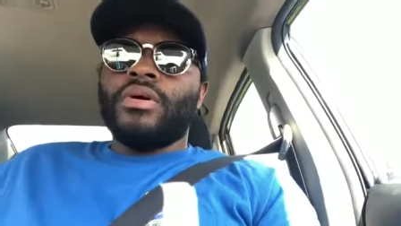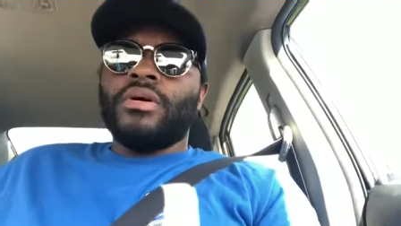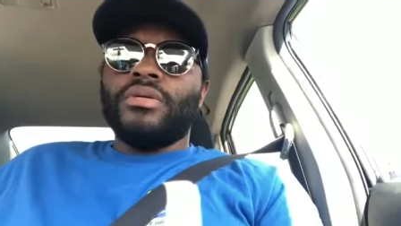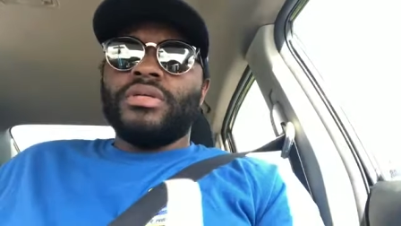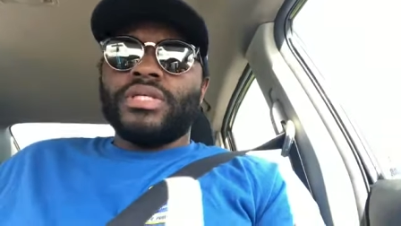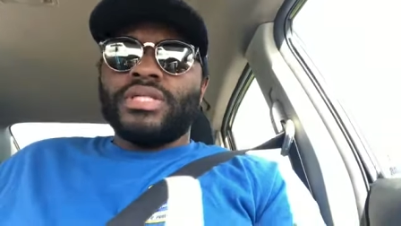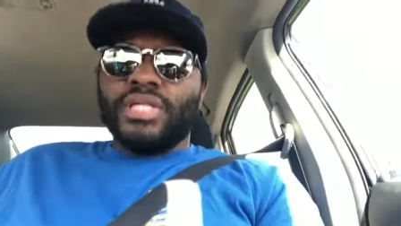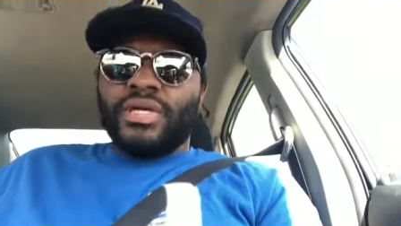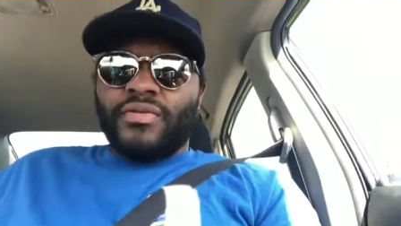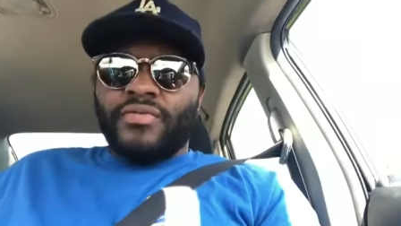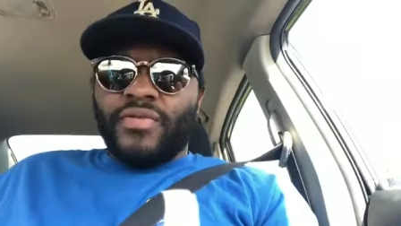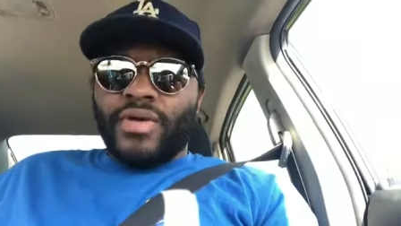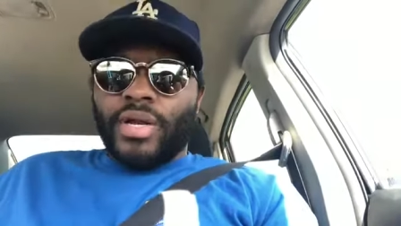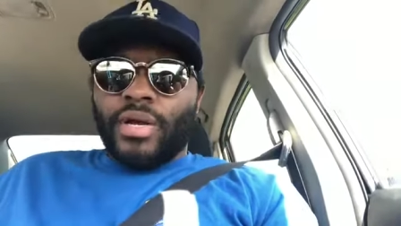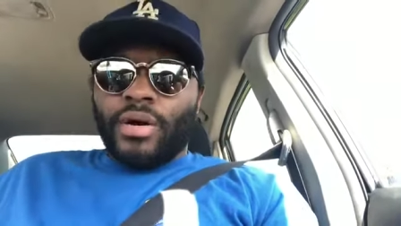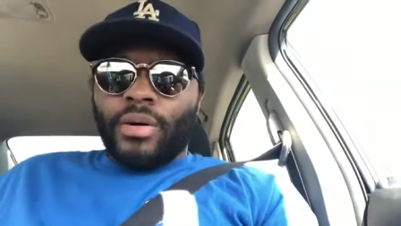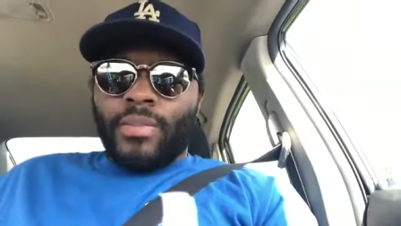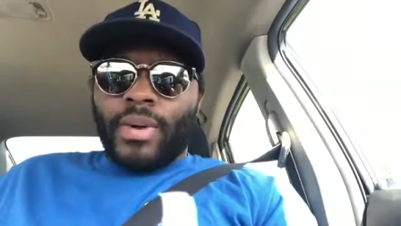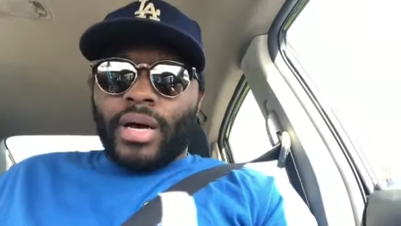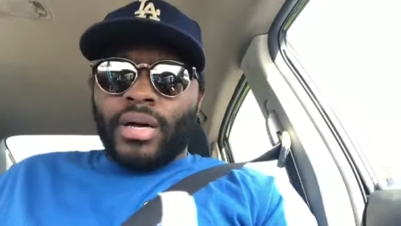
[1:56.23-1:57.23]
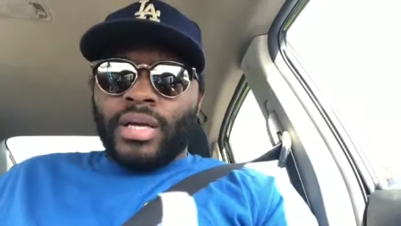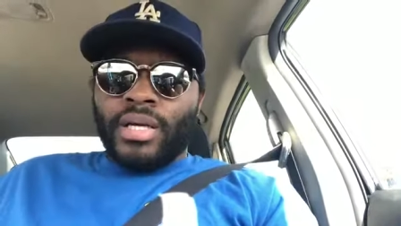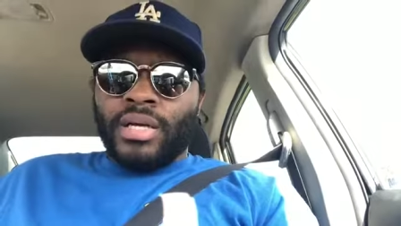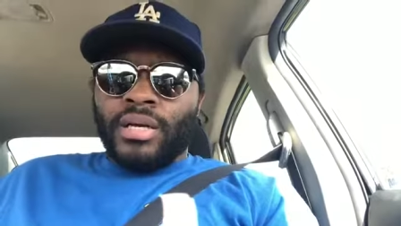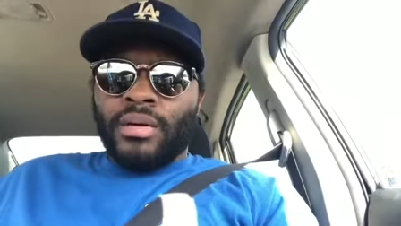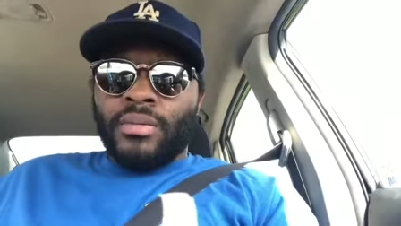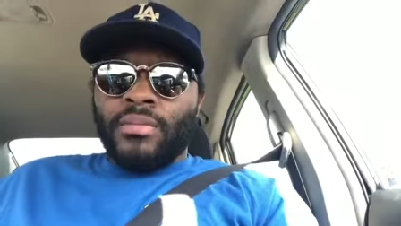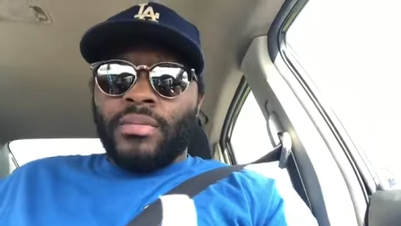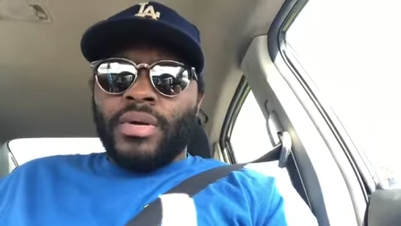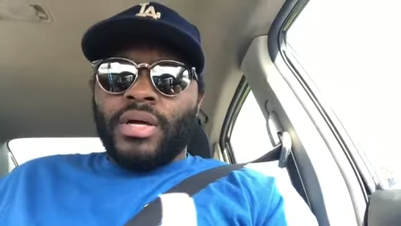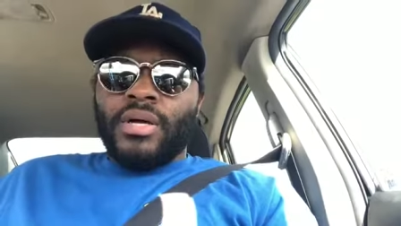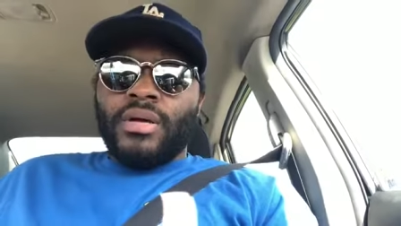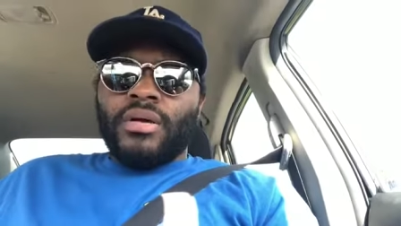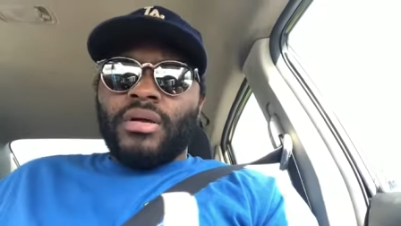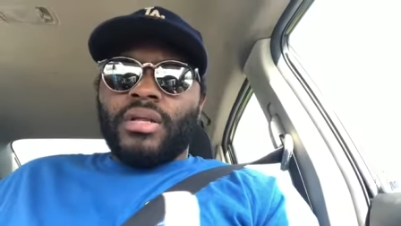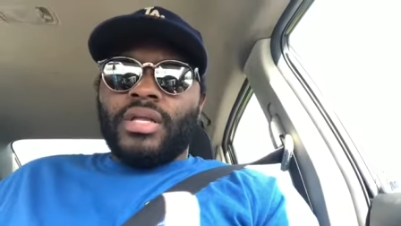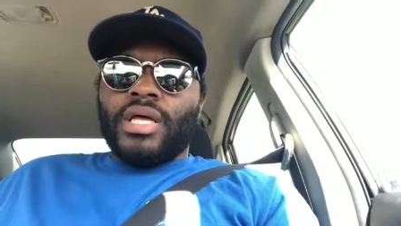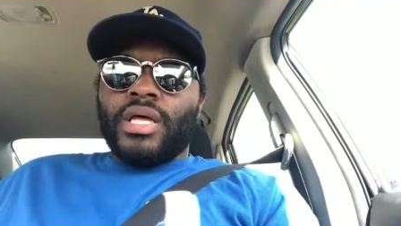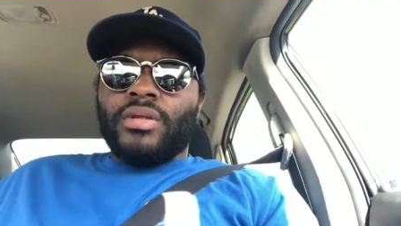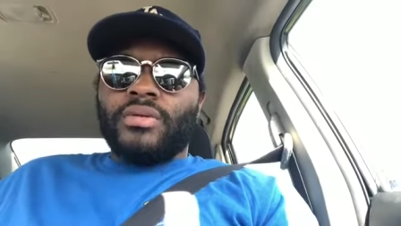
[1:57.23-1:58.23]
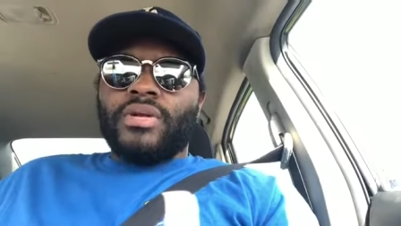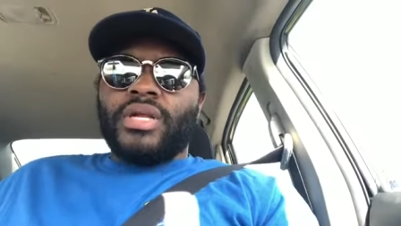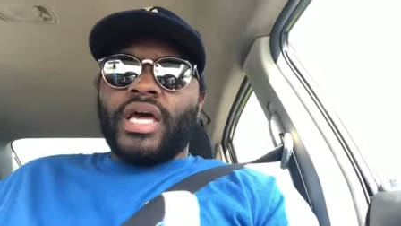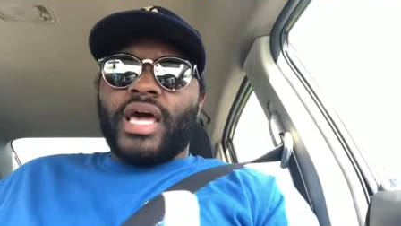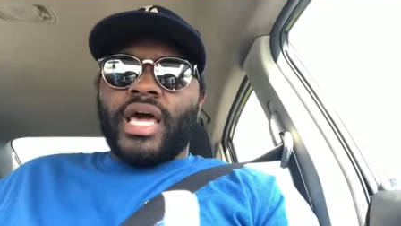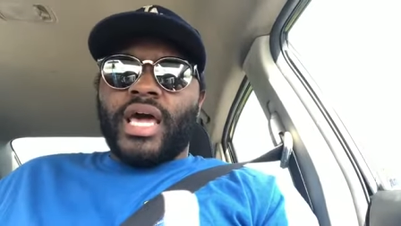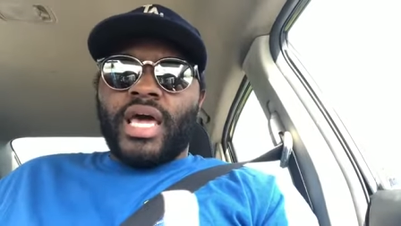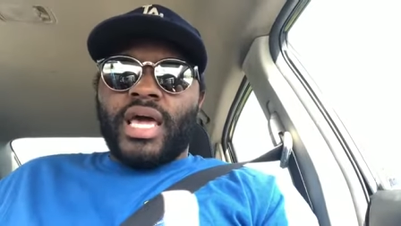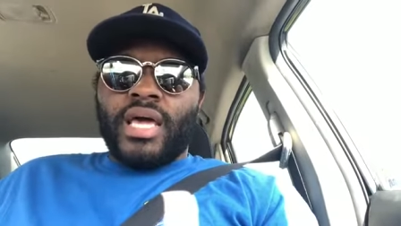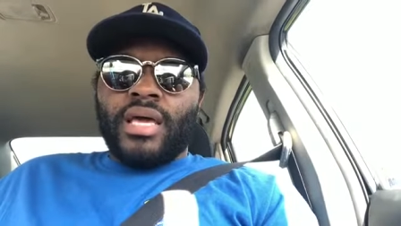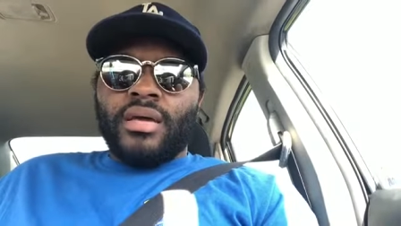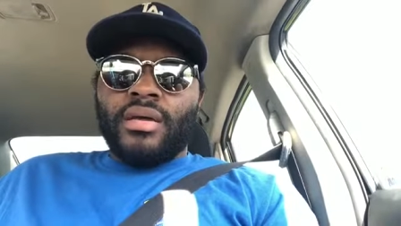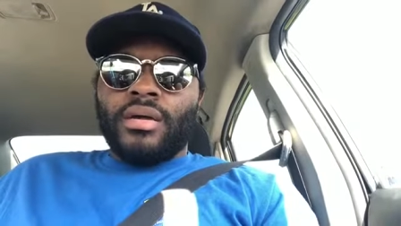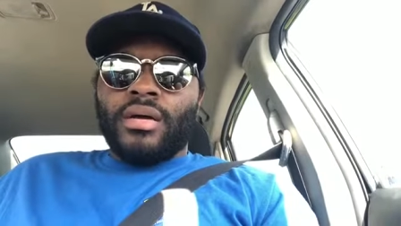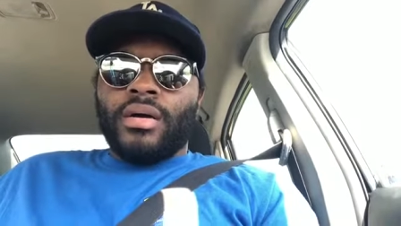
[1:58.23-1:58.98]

Just did a video about him the other day,